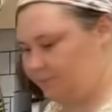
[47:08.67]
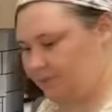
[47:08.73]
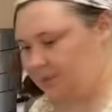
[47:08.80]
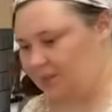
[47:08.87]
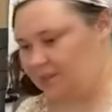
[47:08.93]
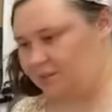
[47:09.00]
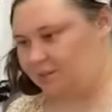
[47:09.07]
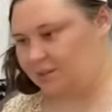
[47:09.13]

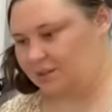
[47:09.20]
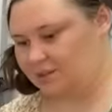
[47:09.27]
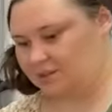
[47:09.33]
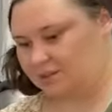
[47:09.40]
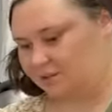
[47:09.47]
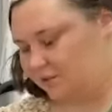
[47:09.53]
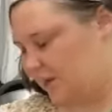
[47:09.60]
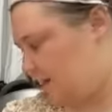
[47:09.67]
Can yes. you get the
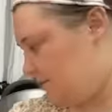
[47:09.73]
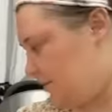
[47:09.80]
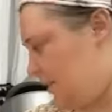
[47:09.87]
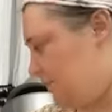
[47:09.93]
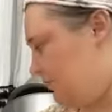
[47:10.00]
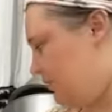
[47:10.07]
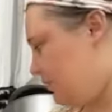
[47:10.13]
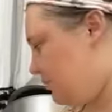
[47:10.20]
saran
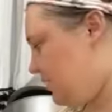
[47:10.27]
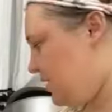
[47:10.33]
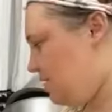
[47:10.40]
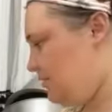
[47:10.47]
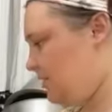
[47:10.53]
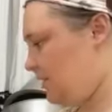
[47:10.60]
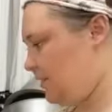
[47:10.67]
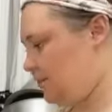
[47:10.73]
wrap from
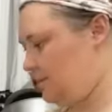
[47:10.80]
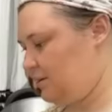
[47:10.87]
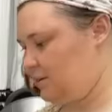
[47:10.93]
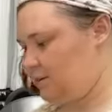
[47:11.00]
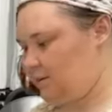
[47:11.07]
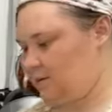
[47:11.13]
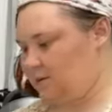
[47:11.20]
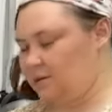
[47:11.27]
down there?
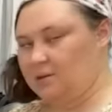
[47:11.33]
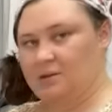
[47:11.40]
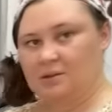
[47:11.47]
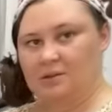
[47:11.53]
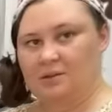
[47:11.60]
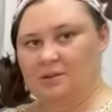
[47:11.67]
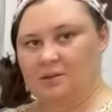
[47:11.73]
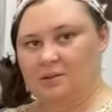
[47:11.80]
Huh?
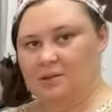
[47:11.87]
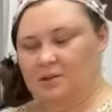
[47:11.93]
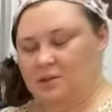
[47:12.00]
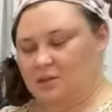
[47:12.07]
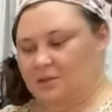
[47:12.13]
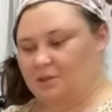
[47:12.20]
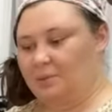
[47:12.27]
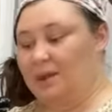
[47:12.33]

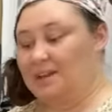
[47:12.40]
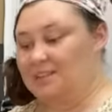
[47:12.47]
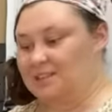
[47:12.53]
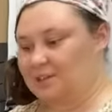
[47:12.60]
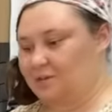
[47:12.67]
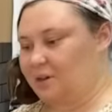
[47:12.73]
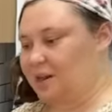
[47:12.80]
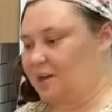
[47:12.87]
The
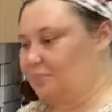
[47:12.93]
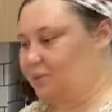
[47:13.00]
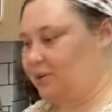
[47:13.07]
plastic wrap.